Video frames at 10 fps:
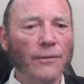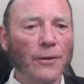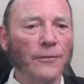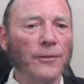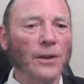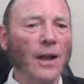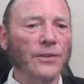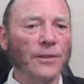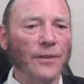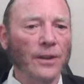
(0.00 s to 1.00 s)

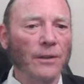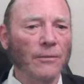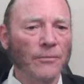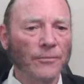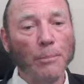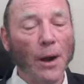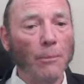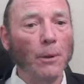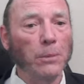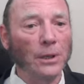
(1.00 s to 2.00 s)
philosophy,
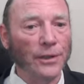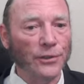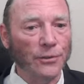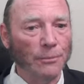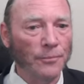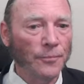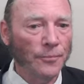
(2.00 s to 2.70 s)
probabilism